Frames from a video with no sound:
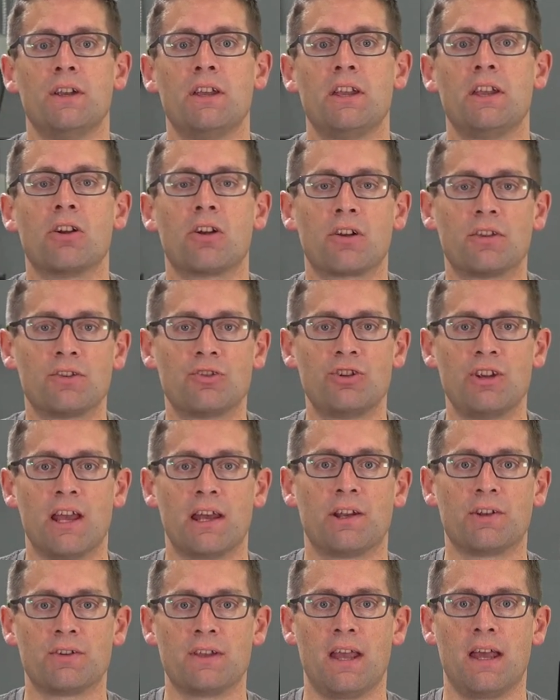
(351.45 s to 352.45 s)
here on the
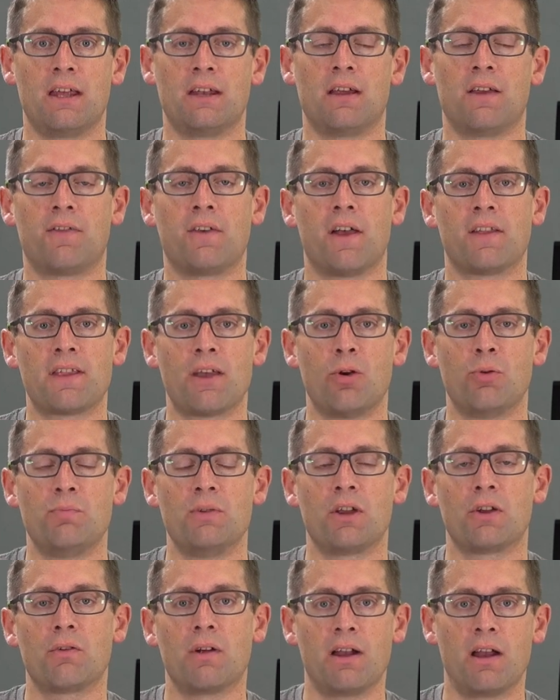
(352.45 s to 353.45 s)
channel yet, and I thought that would
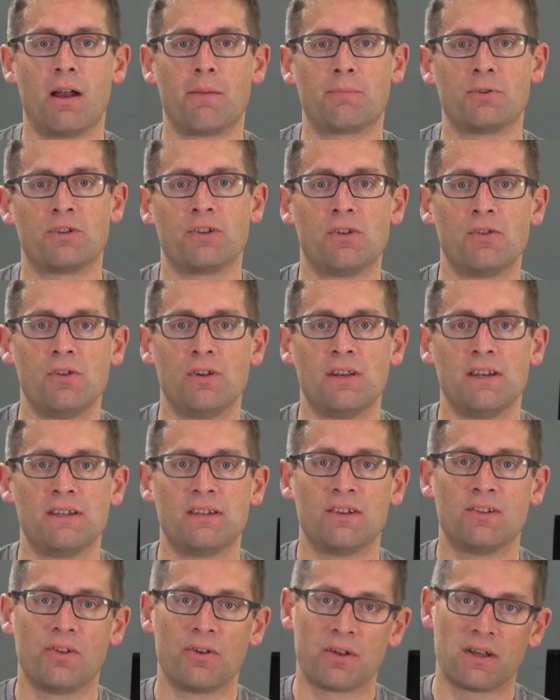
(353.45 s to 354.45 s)
be a great opportunity
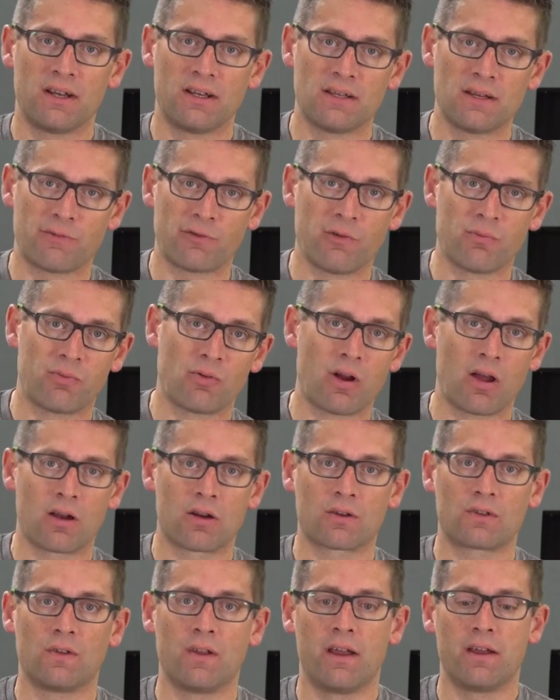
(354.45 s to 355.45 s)
to look at a different
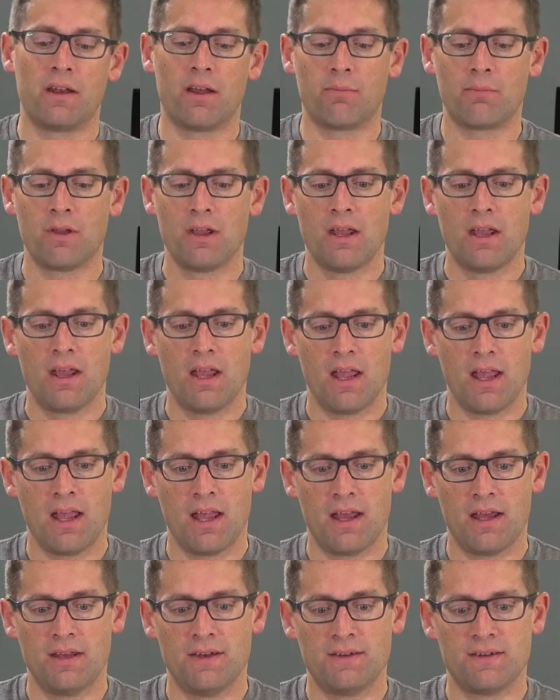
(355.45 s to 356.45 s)
product lineup
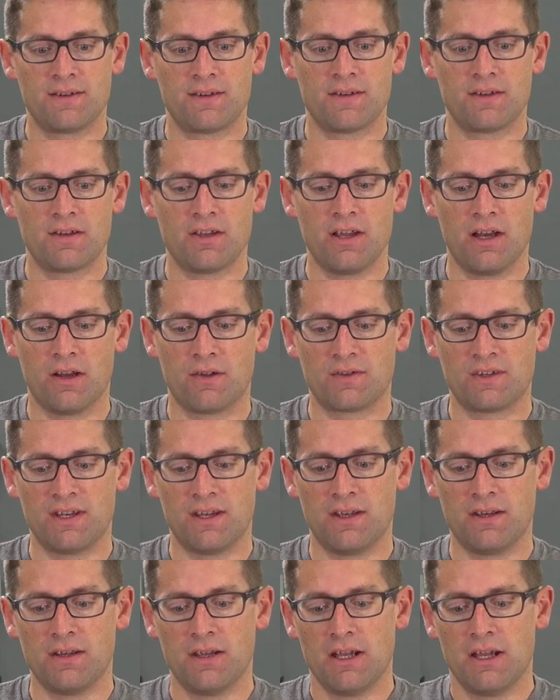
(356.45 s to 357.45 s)
and, you know,
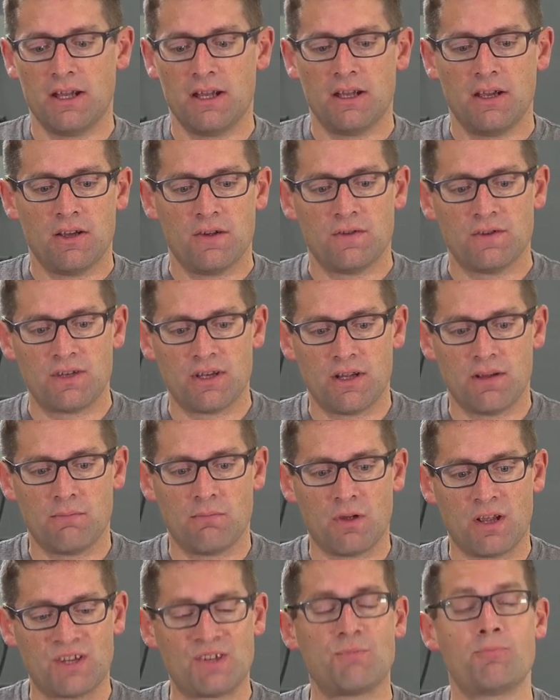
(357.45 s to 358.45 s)
to to
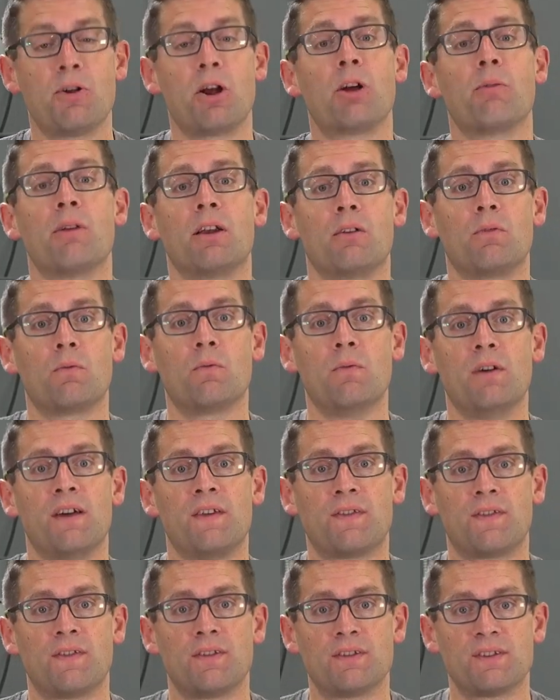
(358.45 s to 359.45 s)
experiment
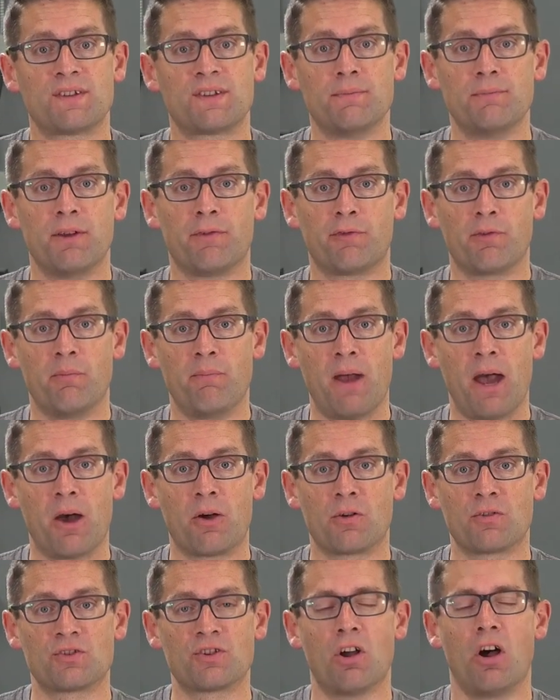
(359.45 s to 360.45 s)
with some different
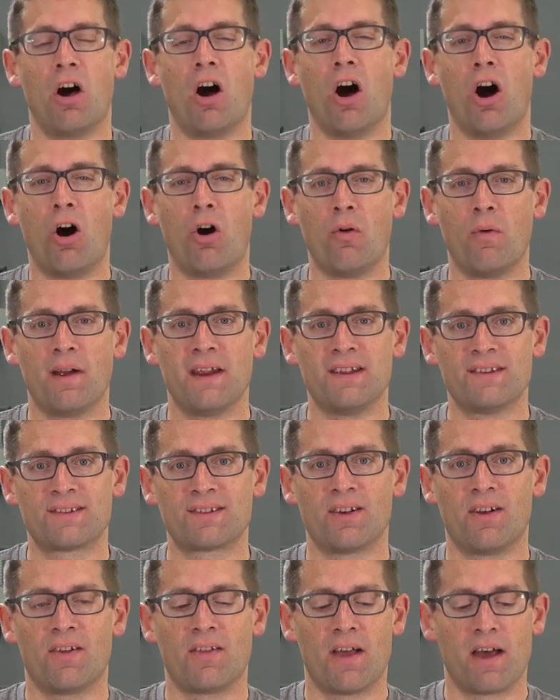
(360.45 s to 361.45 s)
powders.
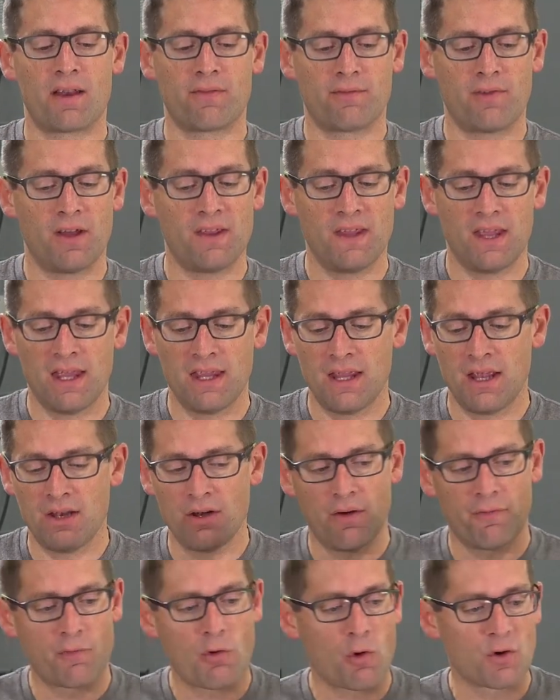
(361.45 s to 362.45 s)
Always a lot of fun. And then,
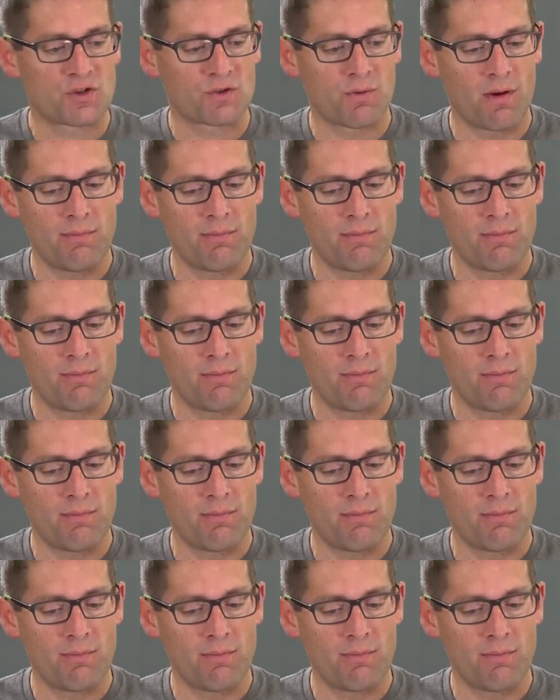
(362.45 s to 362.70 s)
of course,